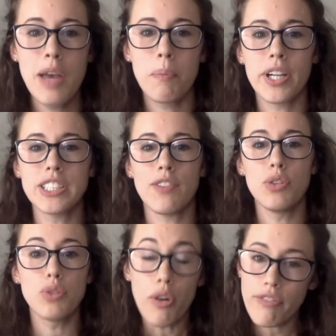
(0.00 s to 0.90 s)
because if you
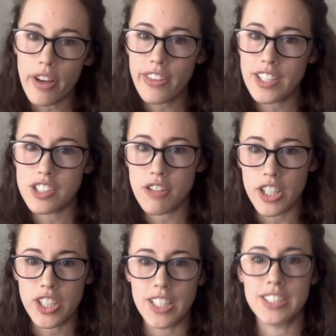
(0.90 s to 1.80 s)
don't follow the
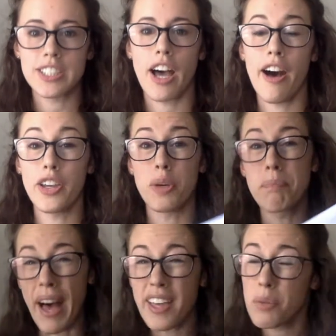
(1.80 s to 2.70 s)
instructions, your
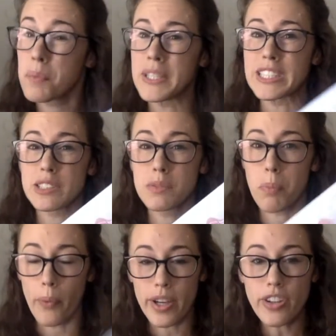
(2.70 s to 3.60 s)
ballot will be
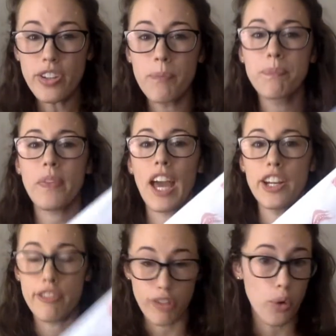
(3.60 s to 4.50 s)
spoiled and
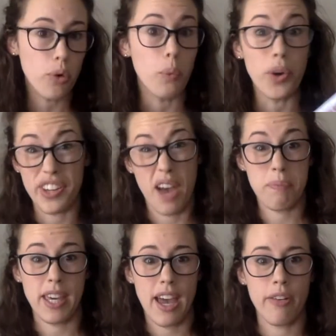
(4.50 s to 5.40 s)
your vote will not
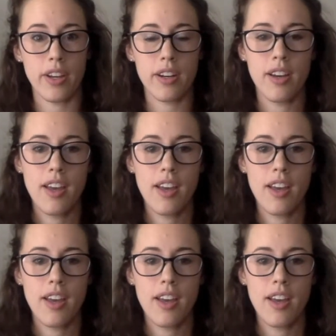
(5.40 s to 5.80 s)
be counted.